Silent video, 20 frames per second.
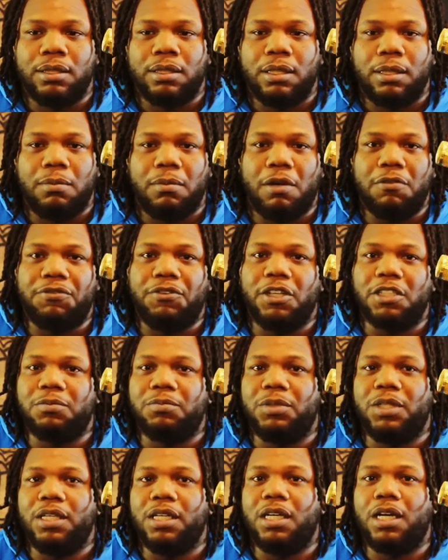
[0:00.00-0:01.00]
My
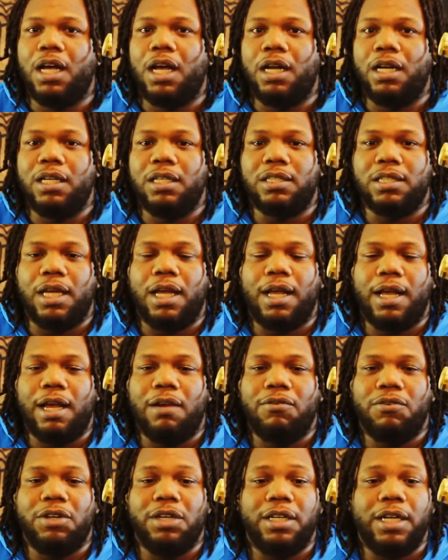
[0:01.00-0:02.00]
freshman year in college, I
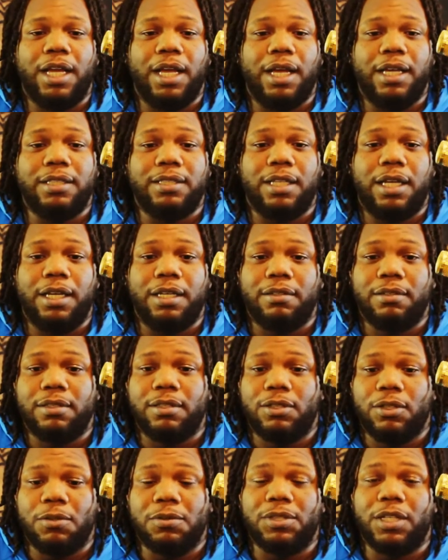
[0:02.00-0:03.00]
realized, like,
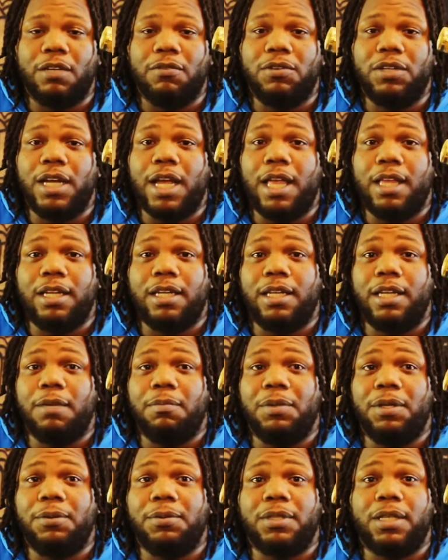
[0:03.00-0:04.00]
you know what I'm saying, reality hit
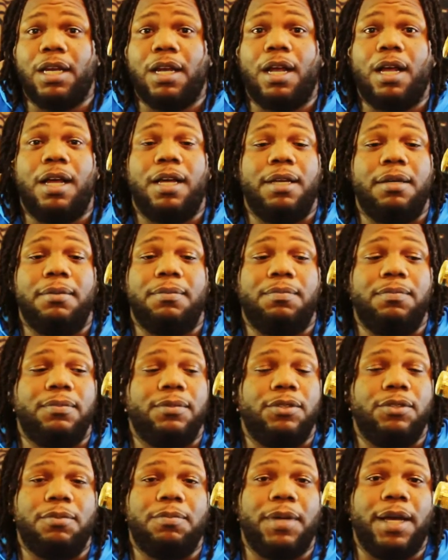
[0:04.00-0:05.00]
me. It was like, all right,
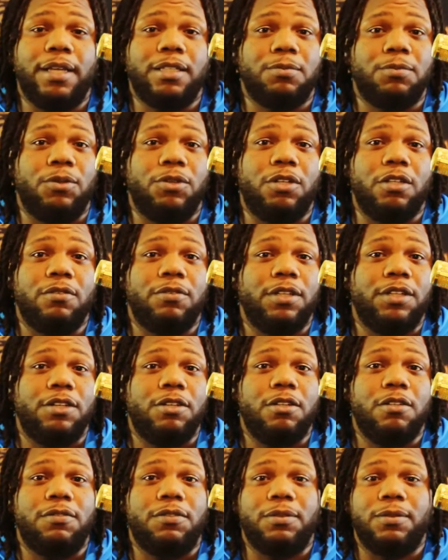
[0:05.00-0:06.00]
you know, basketball career
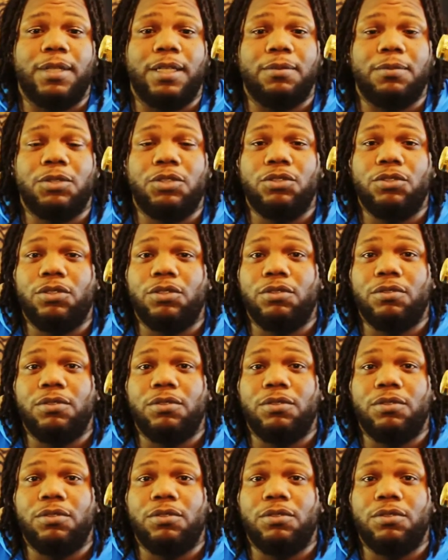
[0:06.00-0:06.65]
over. Like, what you gonna do